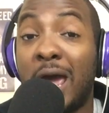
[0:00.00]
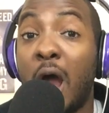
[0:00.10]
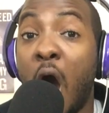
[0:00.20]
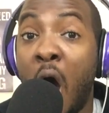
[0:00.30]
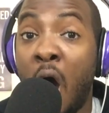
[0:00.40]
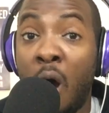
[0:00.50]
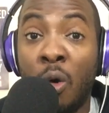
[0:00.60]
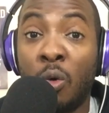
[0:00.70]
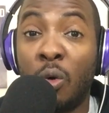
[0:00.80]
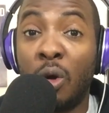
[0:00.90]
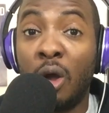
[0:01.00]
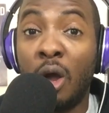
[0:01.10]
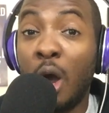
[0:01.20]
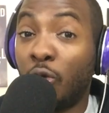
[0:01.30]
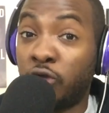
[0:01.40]
that. Oh,
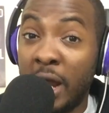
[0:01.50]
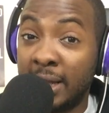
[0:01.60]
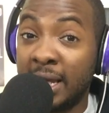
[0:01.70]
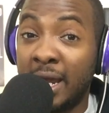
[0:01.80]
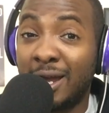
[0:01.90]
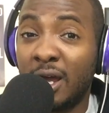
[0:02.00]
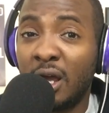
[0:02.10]
really?